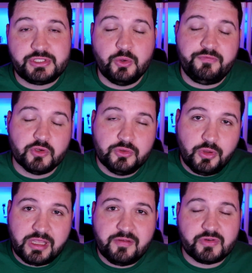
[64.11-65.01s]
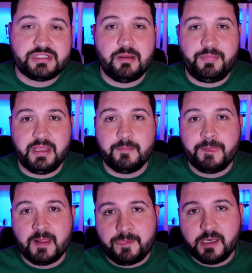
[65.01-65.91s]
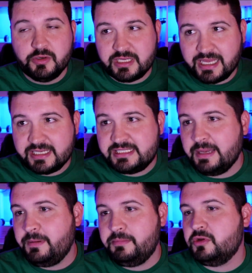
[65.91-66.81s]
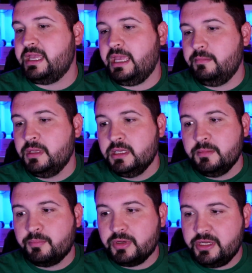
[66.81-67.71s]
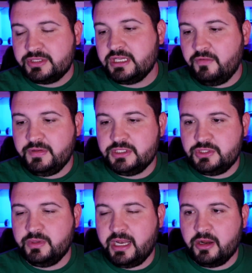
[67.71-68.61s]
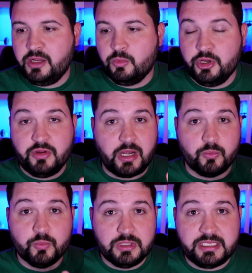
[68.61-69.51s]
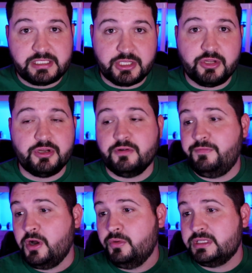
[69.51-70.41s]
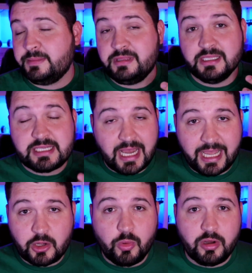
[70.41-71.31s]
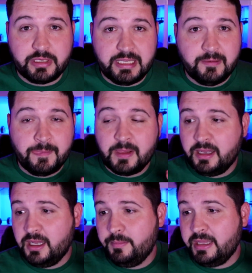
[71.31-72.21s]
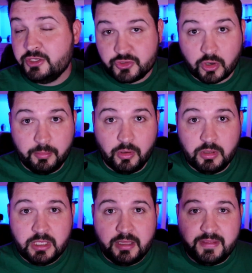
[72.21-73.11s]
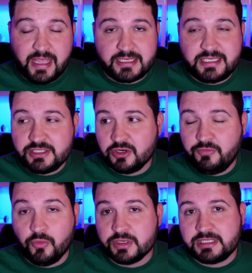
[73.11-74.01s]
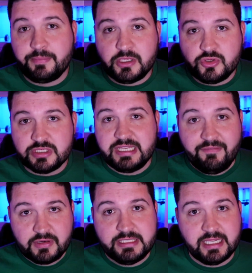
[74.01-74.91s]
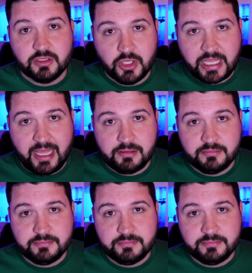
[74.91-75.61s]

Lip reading: So if you're looking for something, to kind of step up your game, bring yourself into an area where you got to really secure your phone, something that's high quality and durable, the ST04 is something you should definitely take a look at.